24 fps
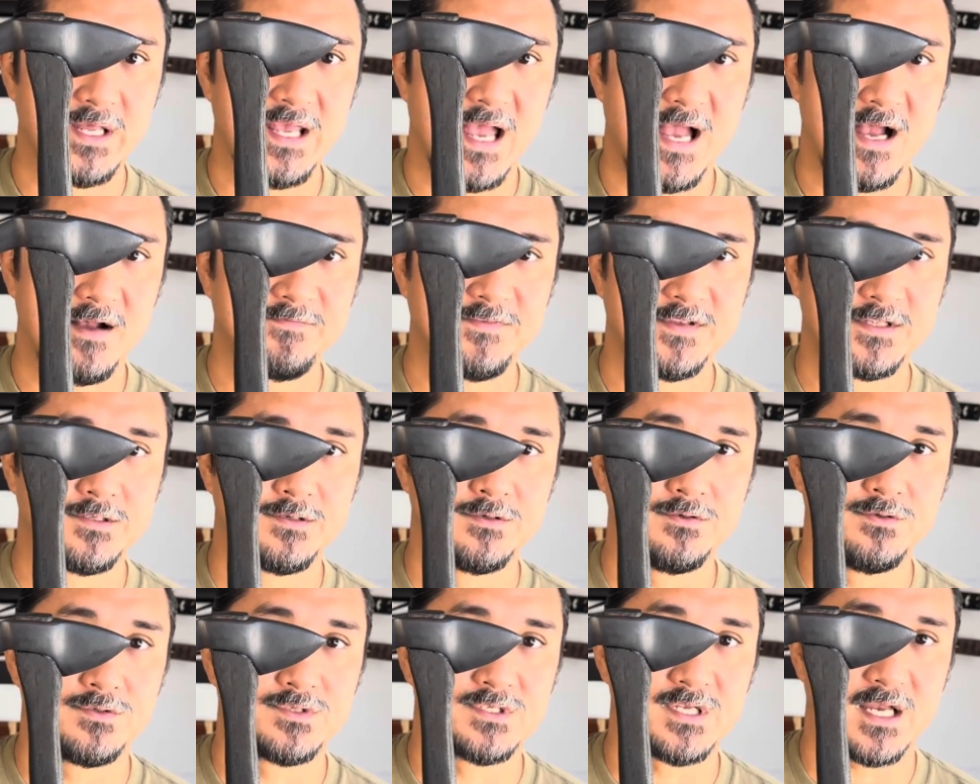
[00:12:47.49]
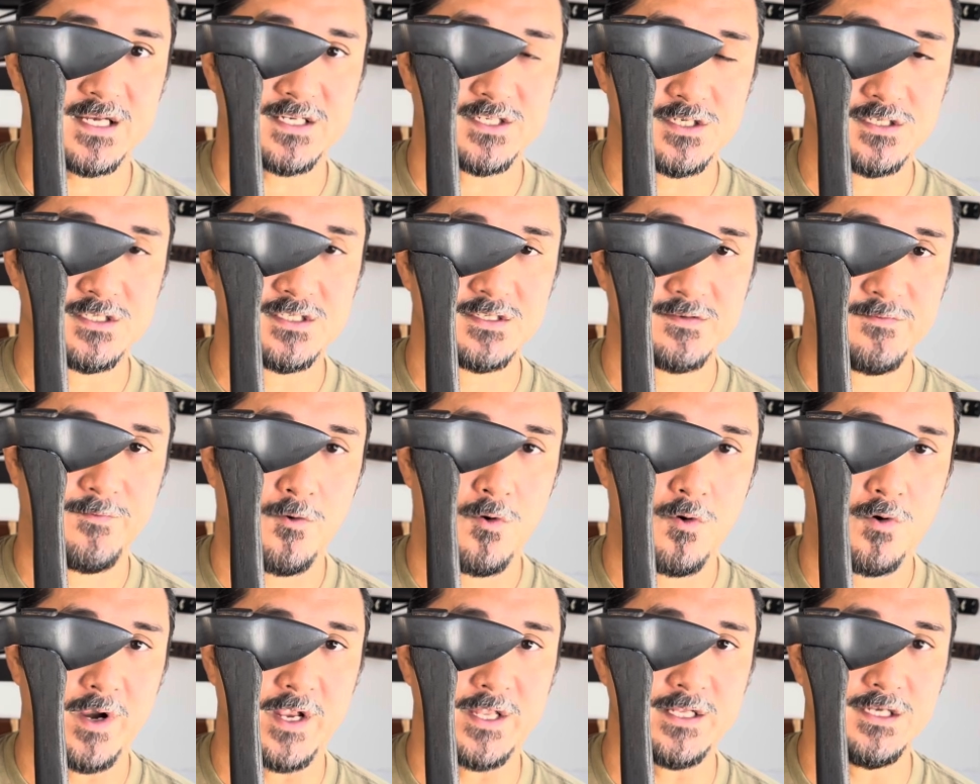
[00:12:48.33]
have the two sections
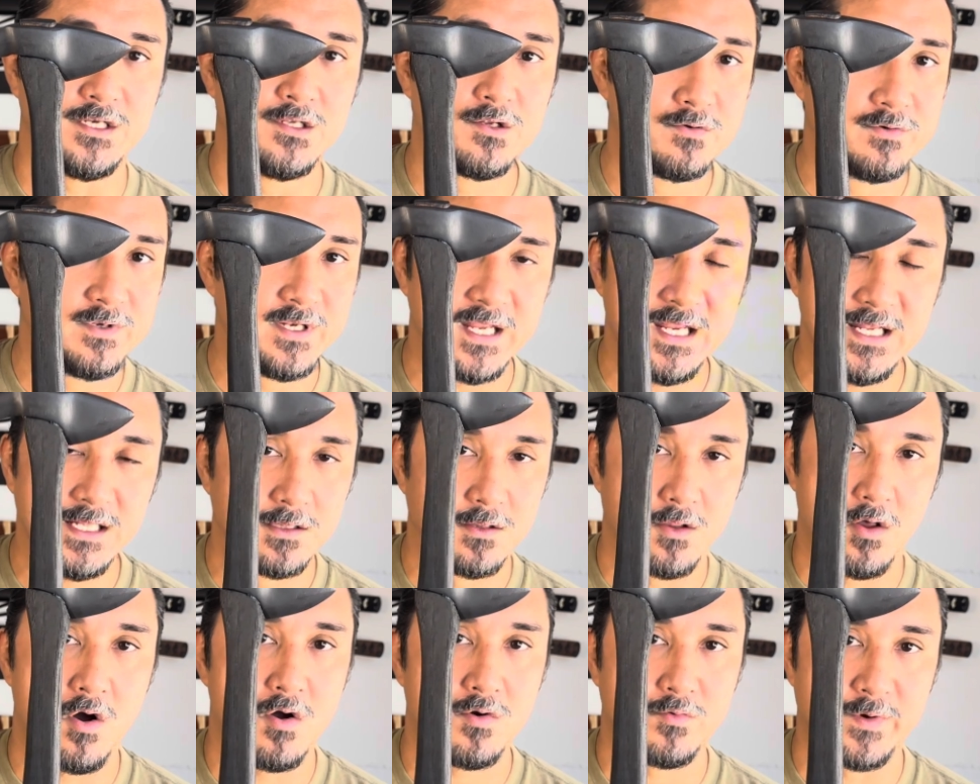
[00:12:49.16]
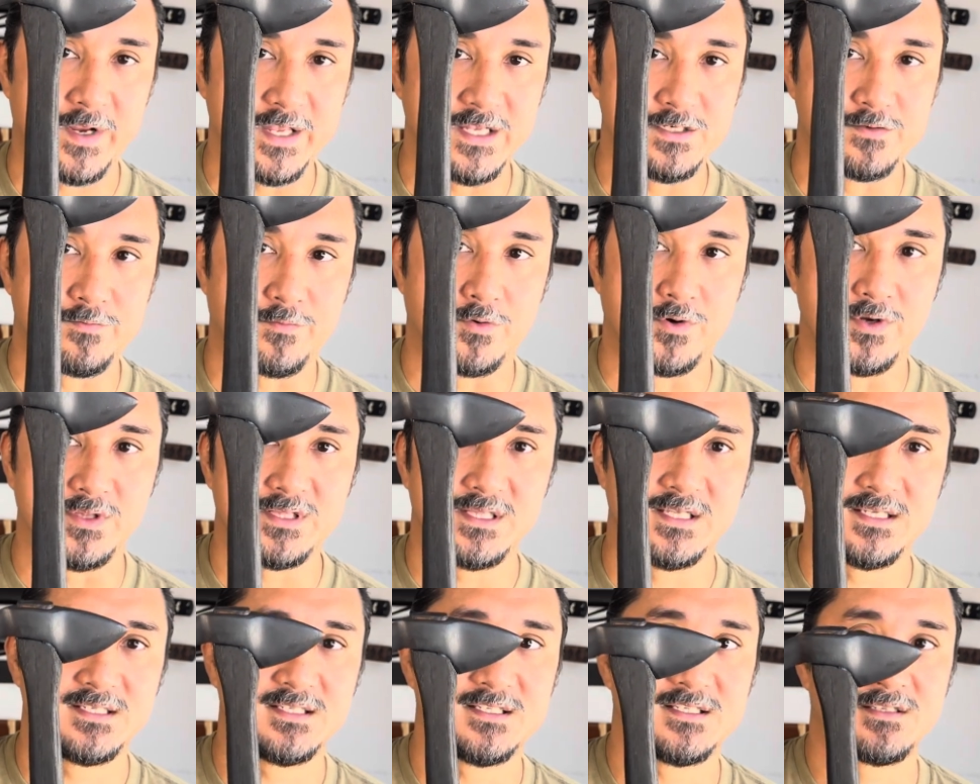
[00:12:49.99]
for it. You don't need long range for it.
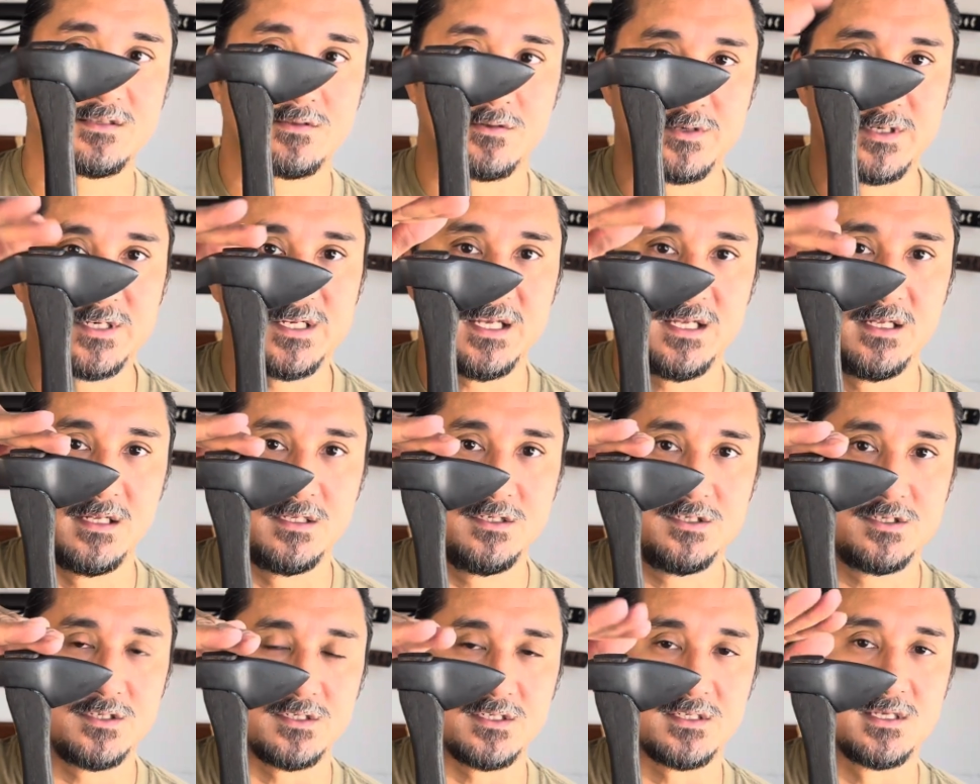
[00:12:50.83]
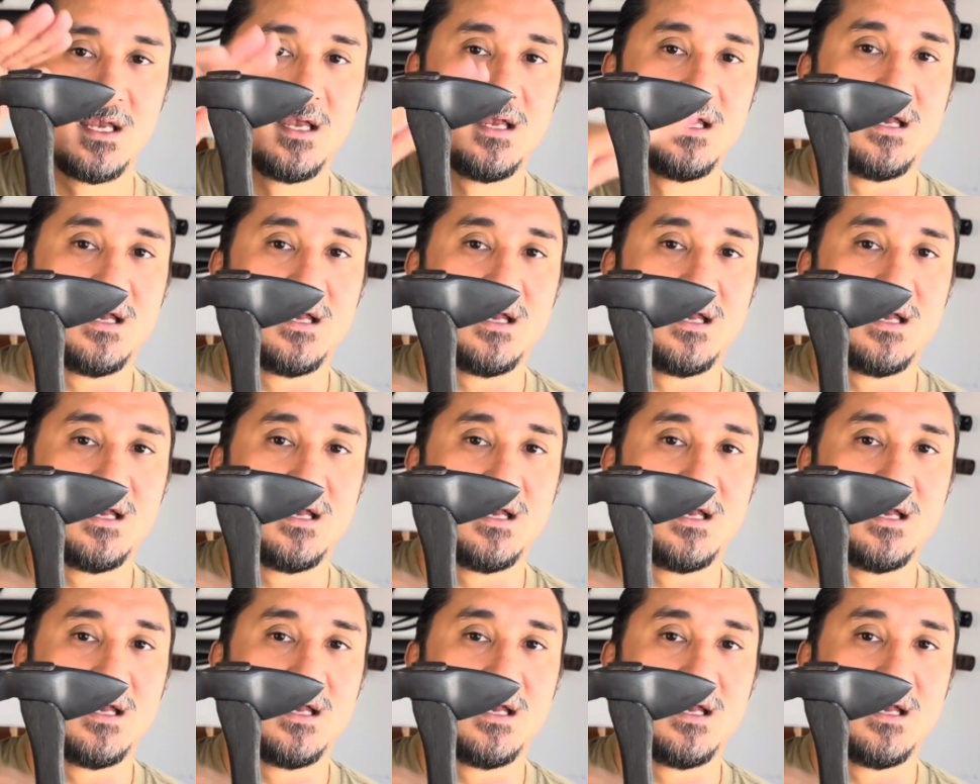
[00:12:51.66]
This is 13 inches.